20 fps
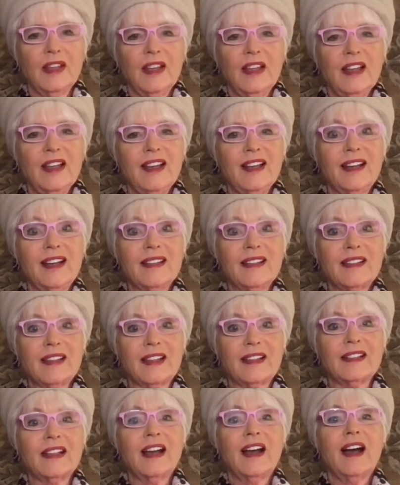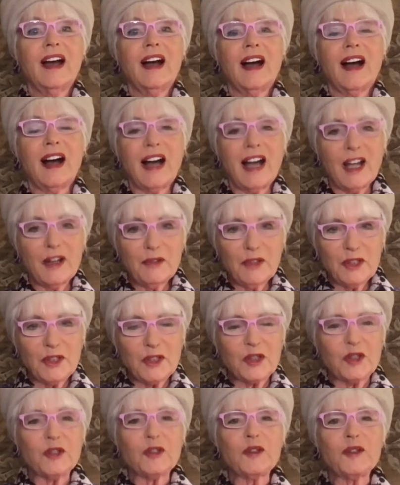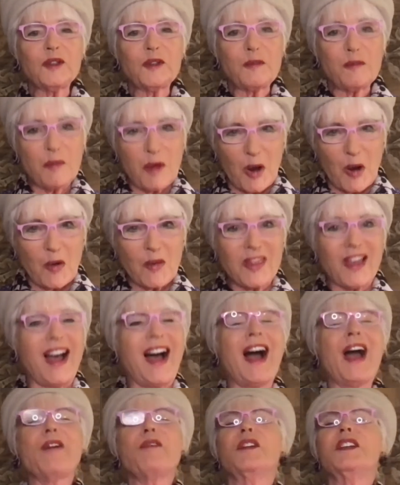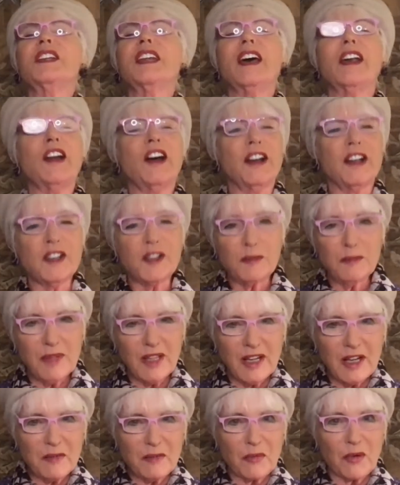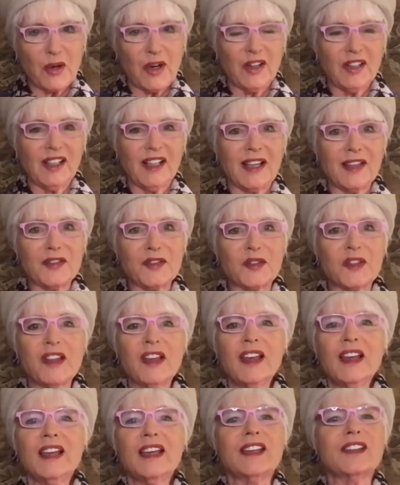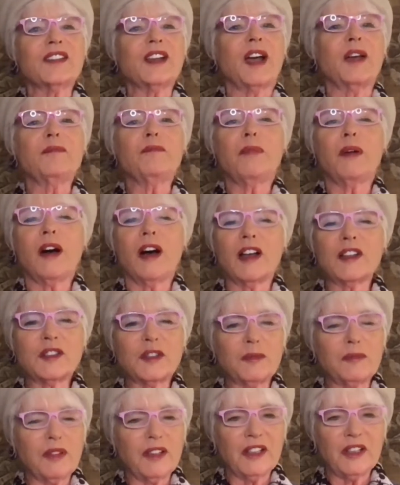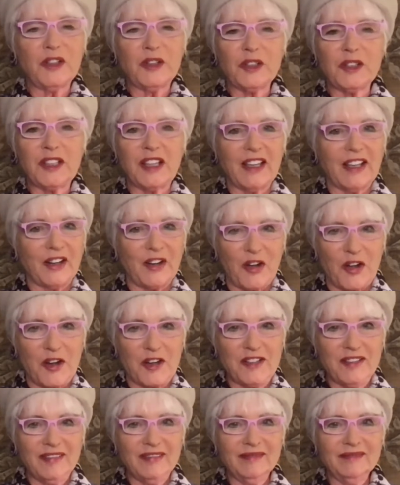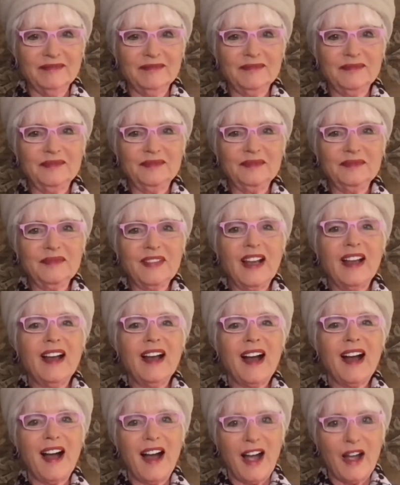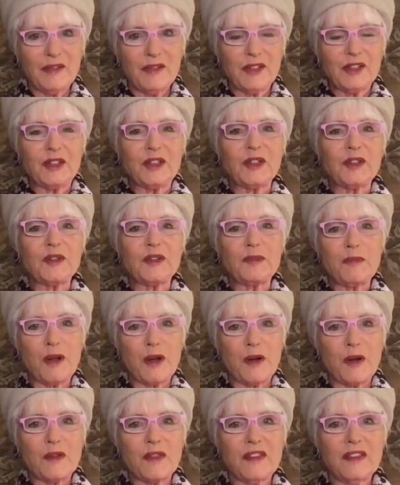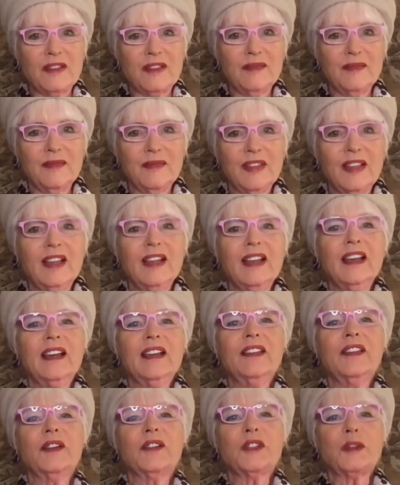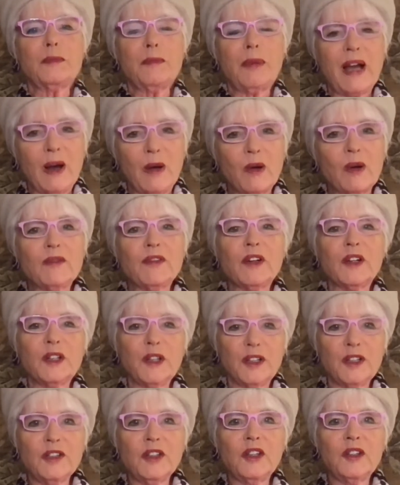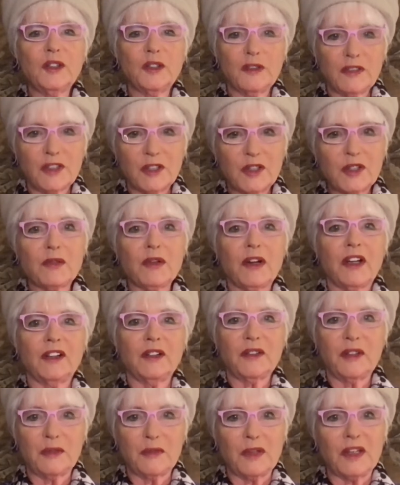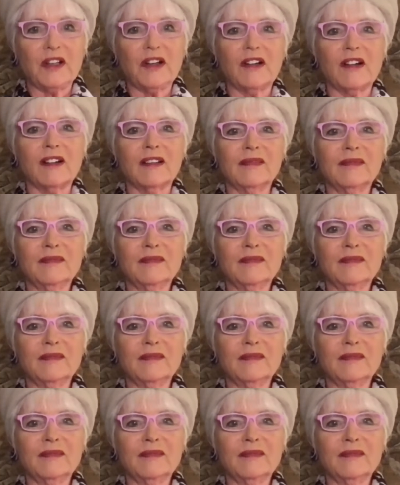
And he said, I would choose both. I would get on as many prayer lists as I possibly could get on. I would choose both. There's a power for good in the universe greater than we are.